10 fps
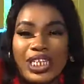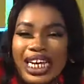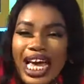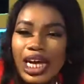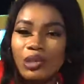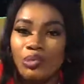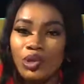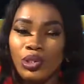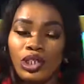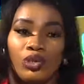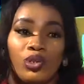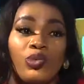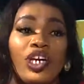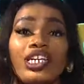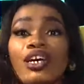Can I add beauty to it?
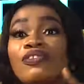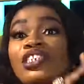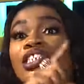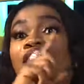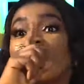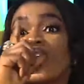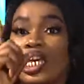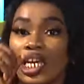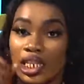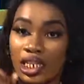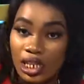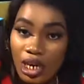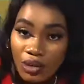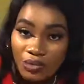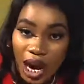When you now finish thinking
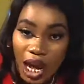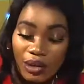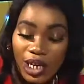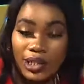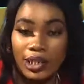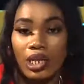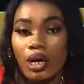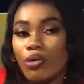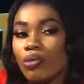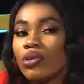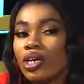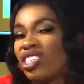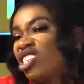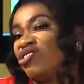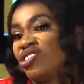round and you see that, oh,
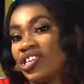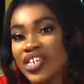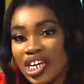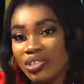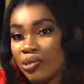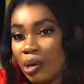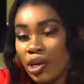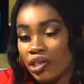there's nothing you can do about it.